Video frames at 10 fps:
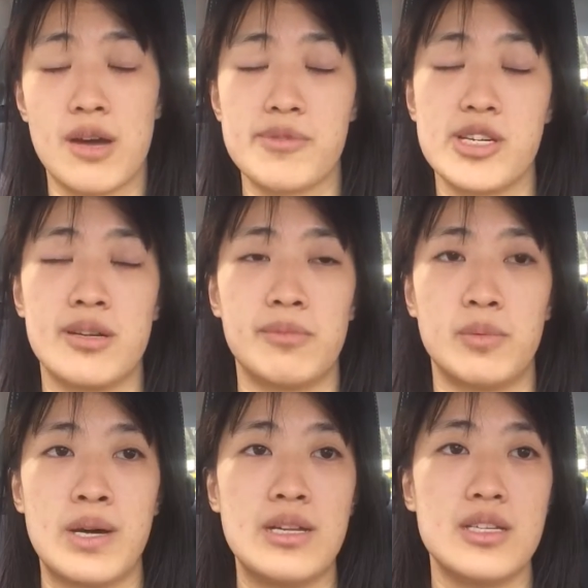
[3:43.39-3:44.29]
Option number
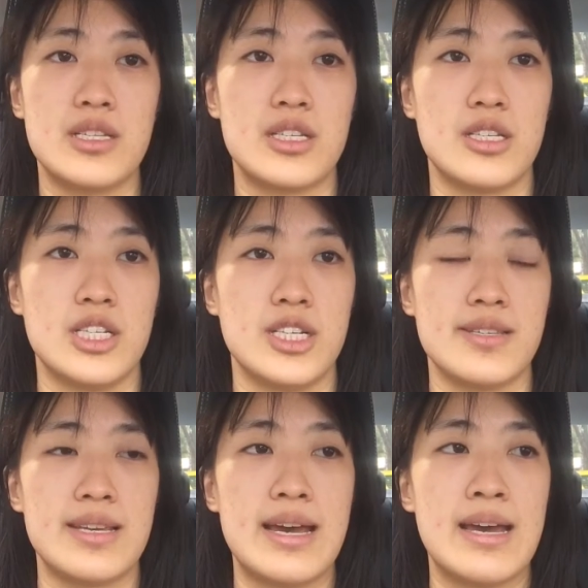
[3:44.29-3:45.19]
one is to
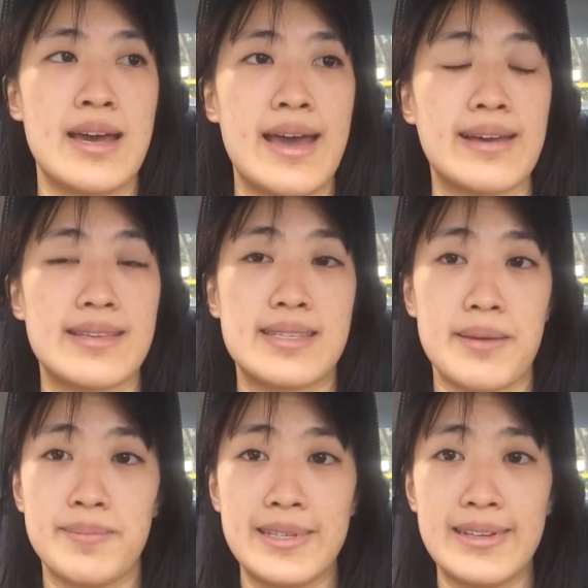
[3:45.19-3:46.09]
just
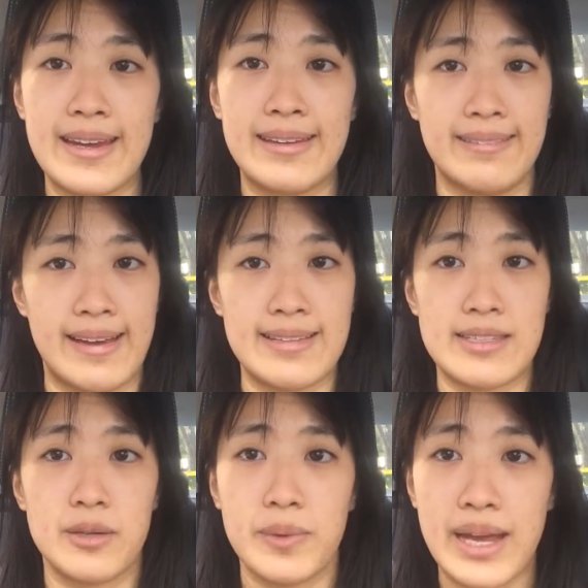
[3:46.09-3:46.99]
accept it, and
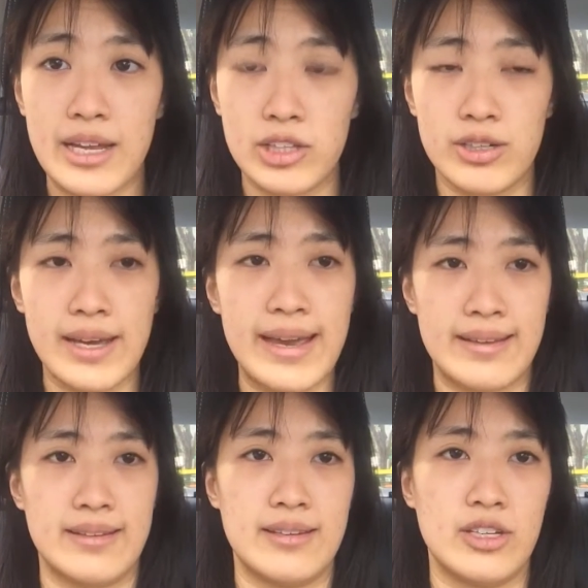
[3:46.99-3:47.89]
that's the way I look,
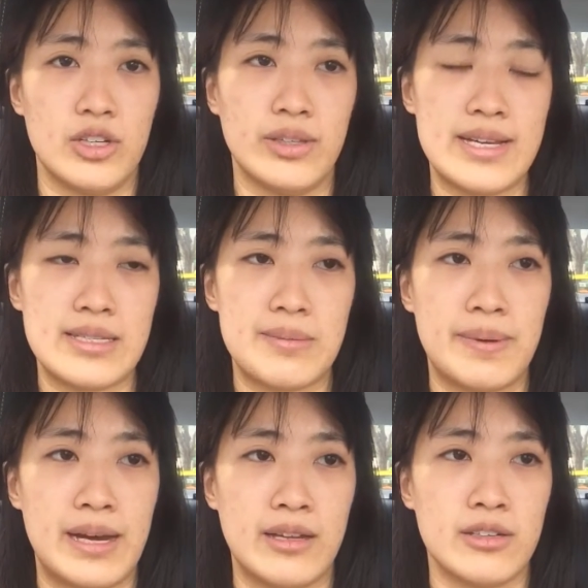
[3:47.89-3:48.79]
and, you know, that's a
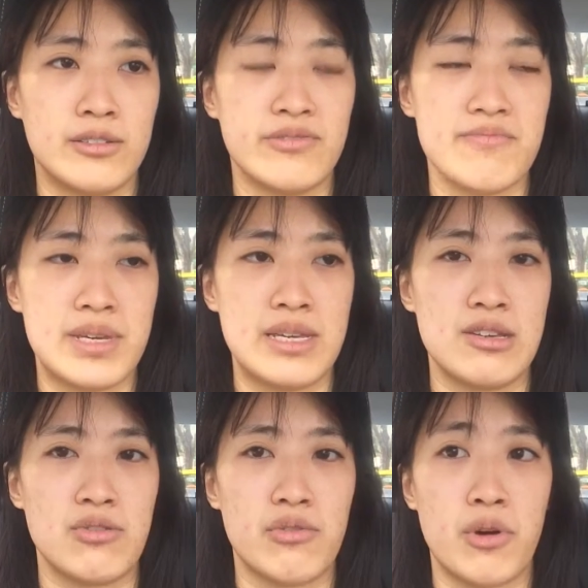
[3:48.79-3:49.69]
part of
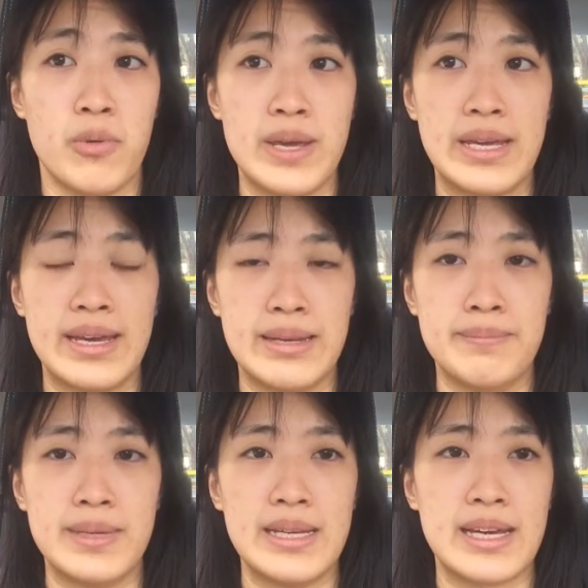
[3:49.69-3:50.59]
me growing
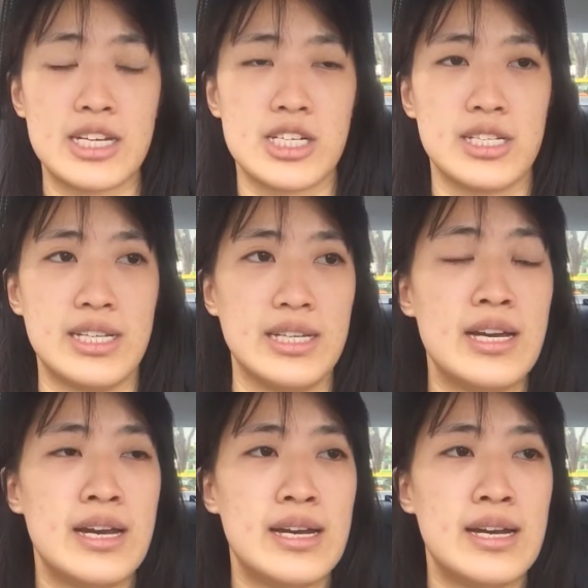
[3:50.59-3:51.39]
and being actually